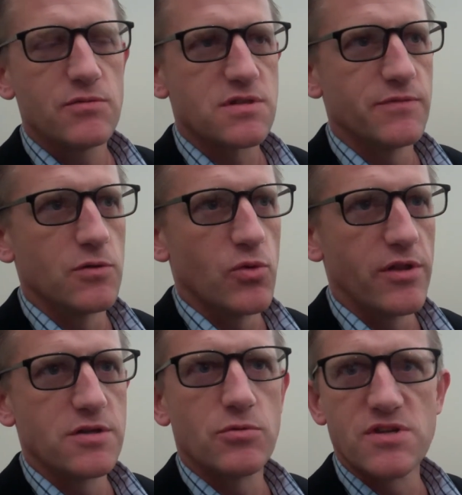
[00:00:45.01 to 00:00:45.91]
It was a vote
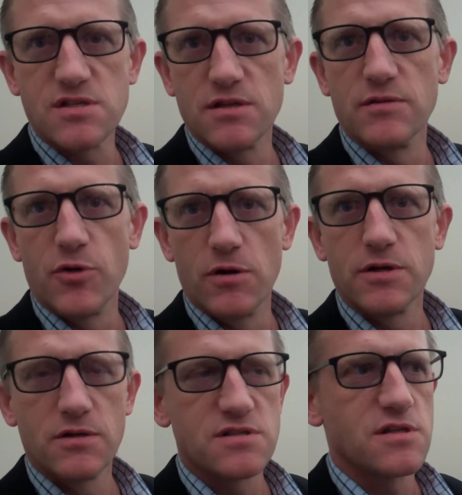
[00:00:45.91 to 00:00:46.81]
whether to rescind the
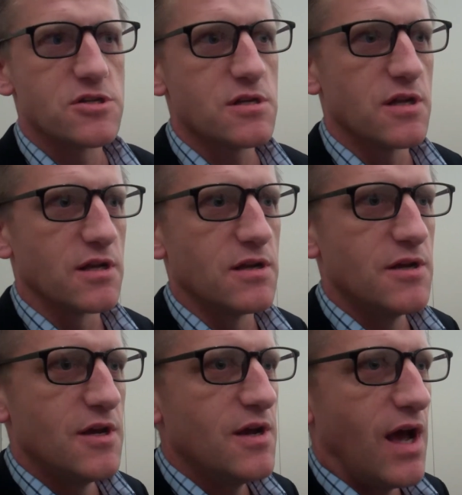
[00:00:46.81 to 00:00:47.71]
earlier decision, and
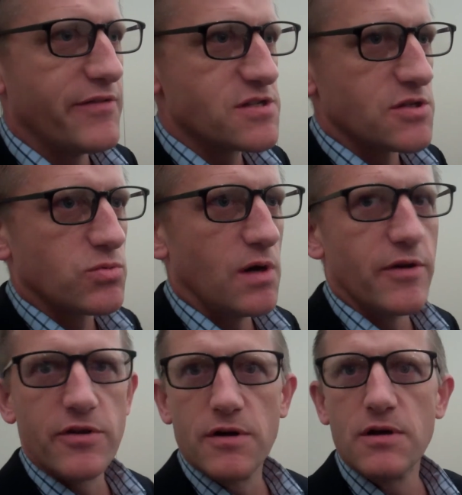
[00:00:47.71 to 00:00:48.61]
obviously 12
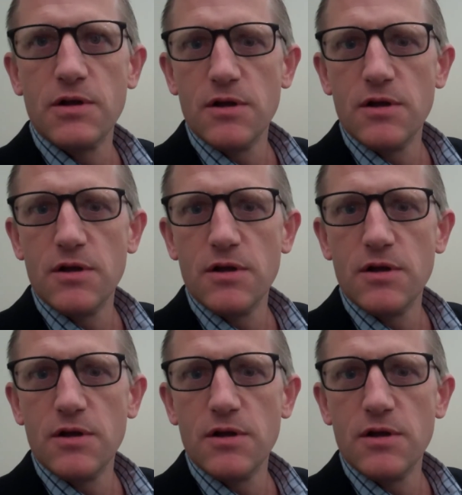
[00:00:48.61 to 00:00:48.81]
other